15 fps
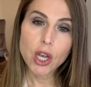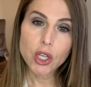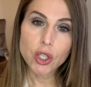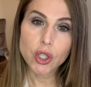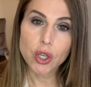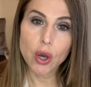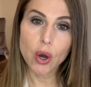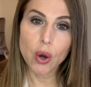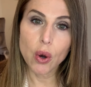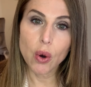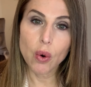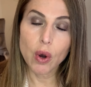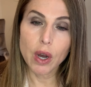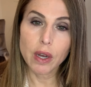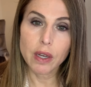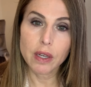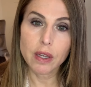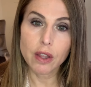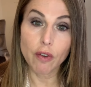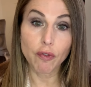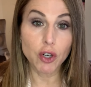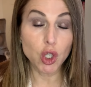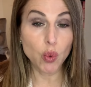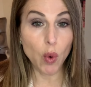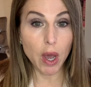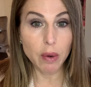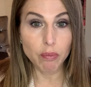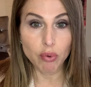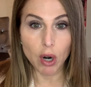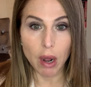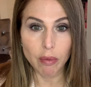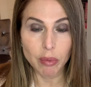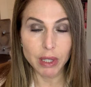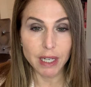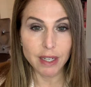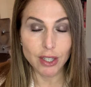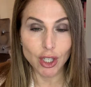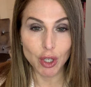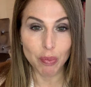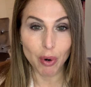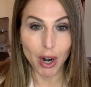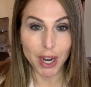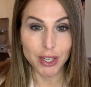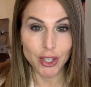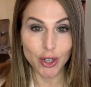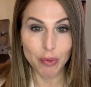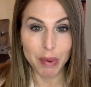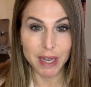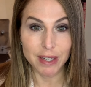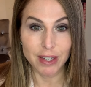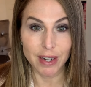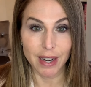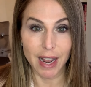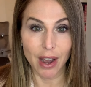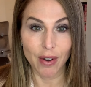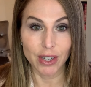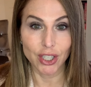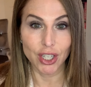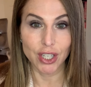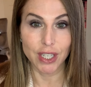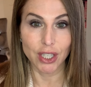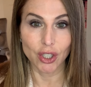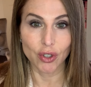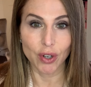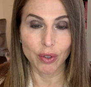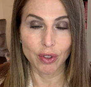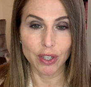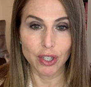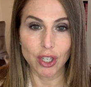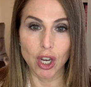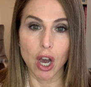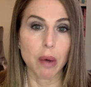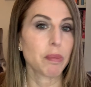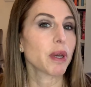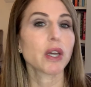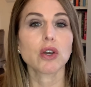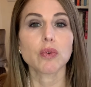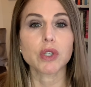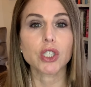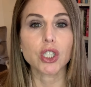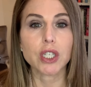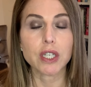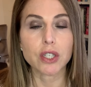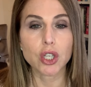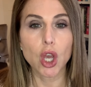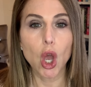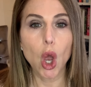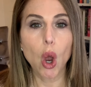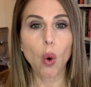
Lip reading: So the first one probably doesn't surprise you based on how I just introed this topic, which is